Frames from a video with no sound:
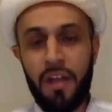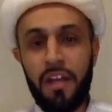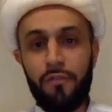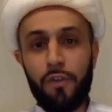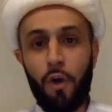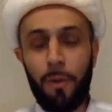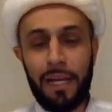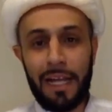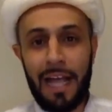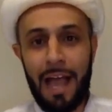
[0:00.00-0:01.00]
if Yom
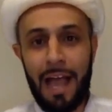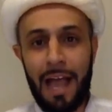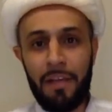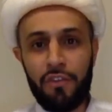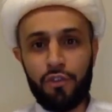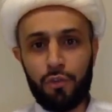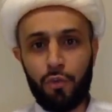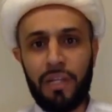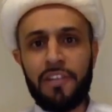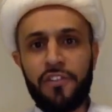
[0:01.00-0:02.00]
Al Qiyamah is
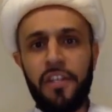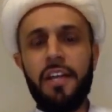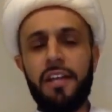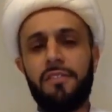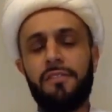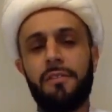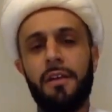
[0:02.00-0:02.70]
true, let's see it.